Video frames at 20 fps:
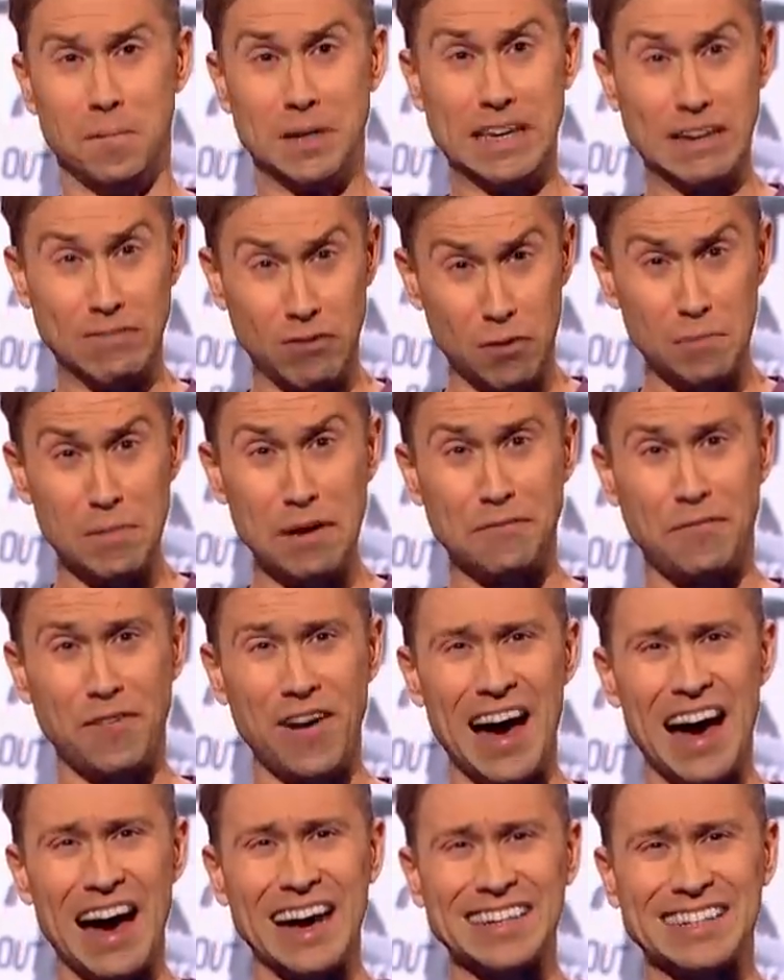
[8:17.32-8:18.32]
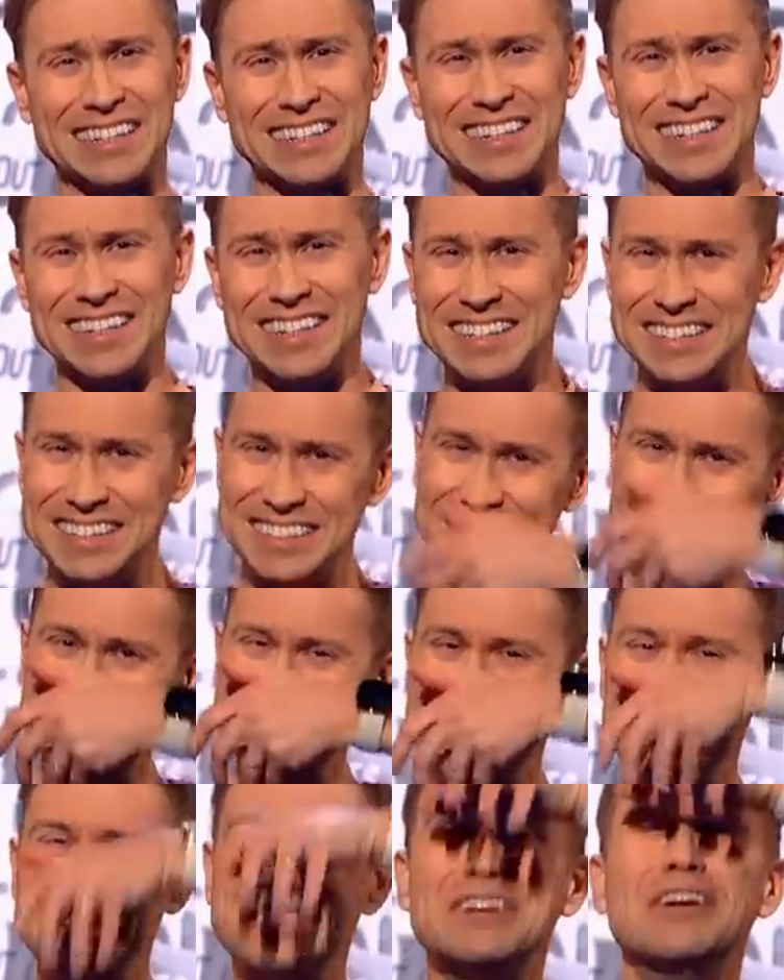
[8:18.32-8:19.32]
Give up me fags?
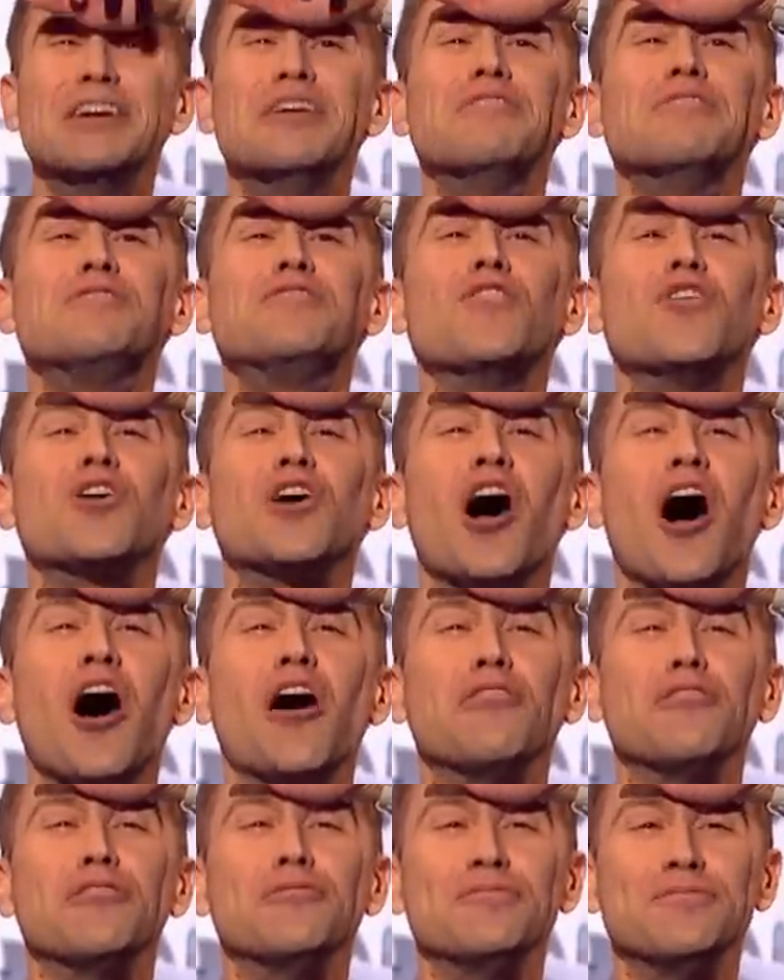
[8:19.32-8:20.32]
Fuck off.